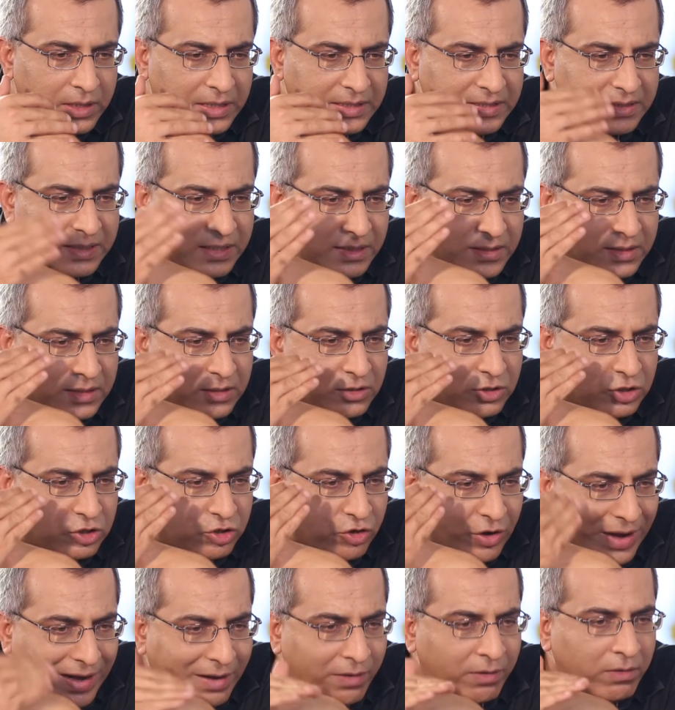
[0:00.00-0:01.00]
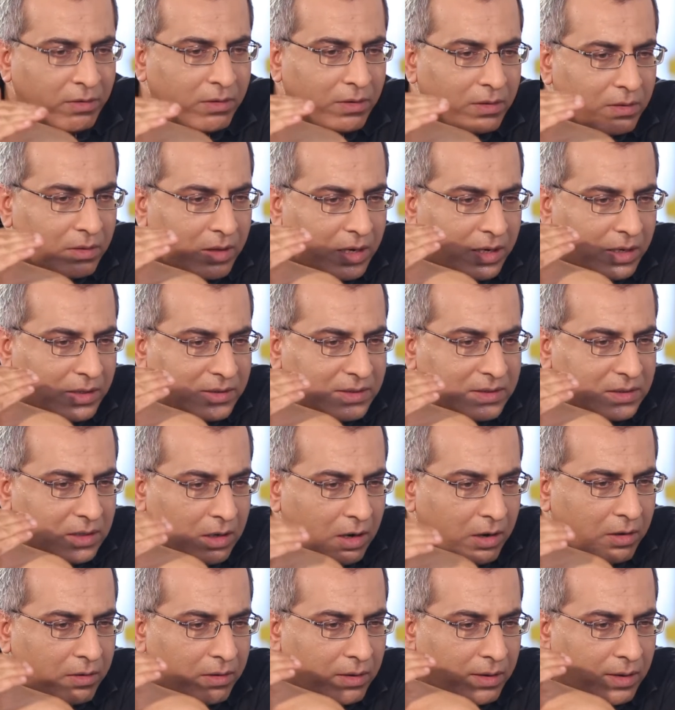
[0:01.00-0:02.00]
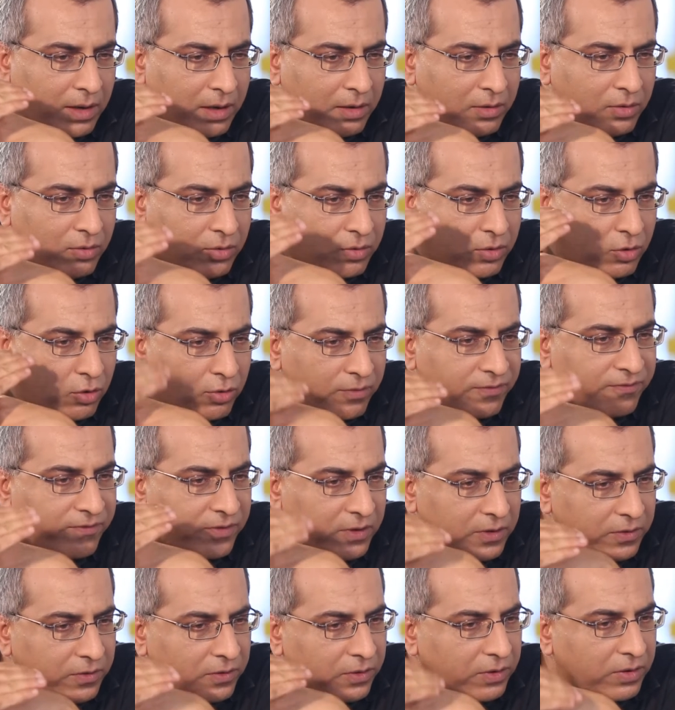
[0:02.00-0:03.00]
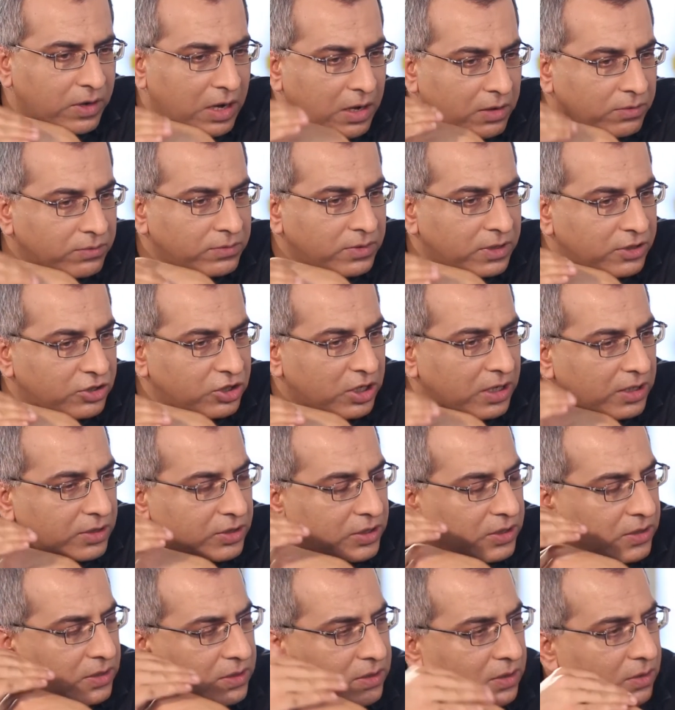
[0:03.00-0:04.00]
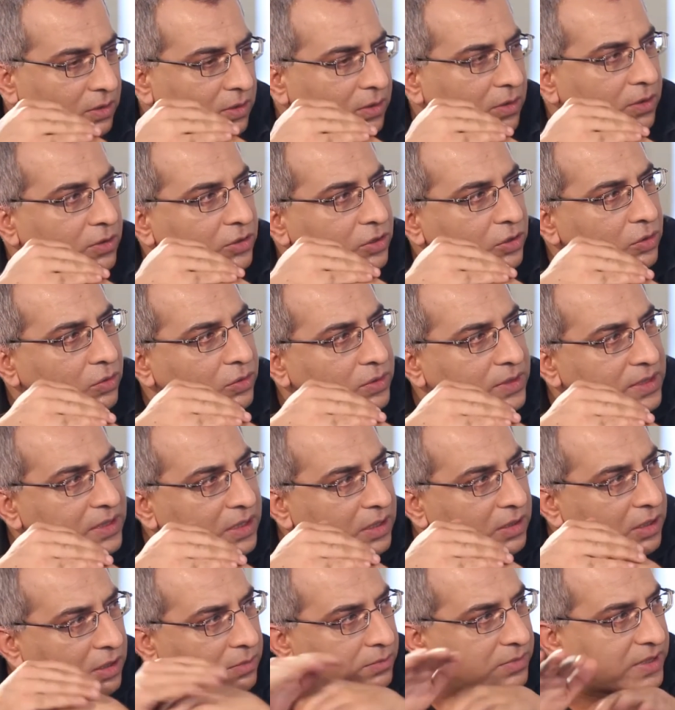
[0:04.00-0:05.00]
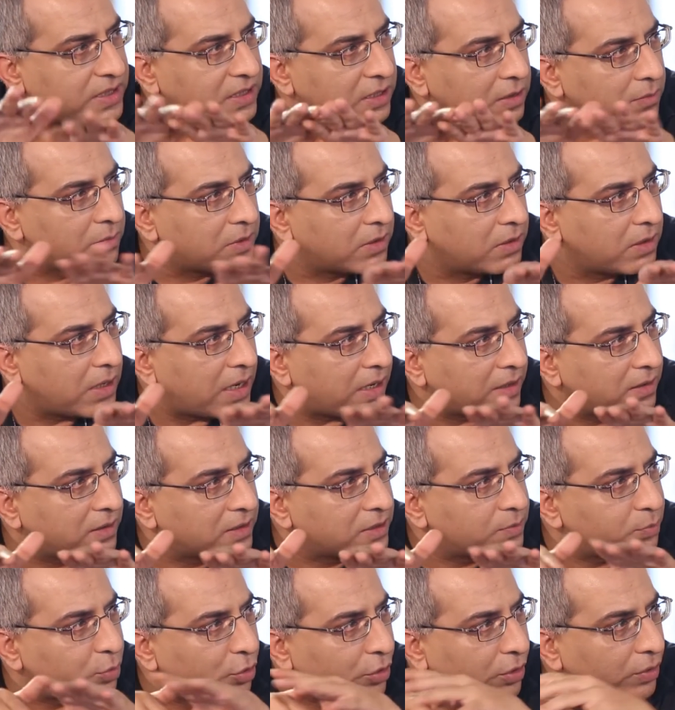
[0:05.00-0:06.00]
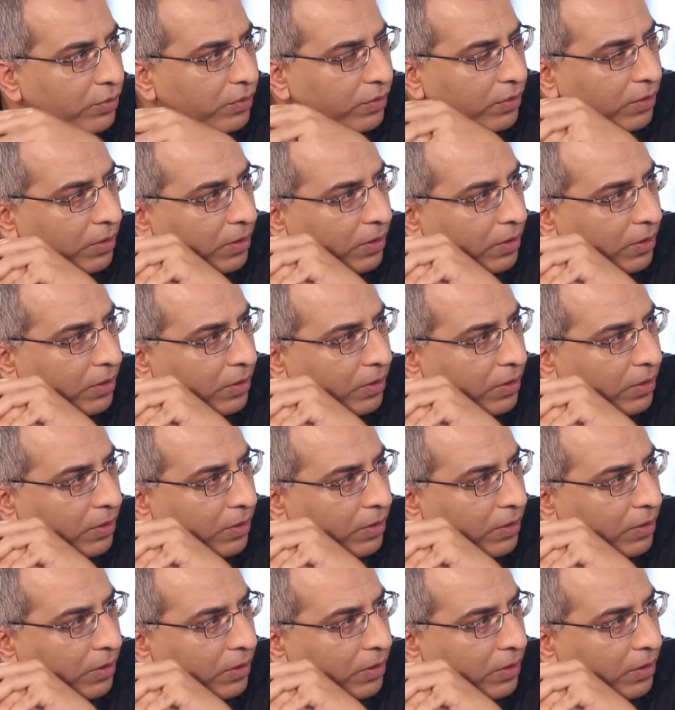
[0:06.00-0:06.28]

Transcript: is this a trend that has started and could go further down, the charges, or do you see them stable at this point?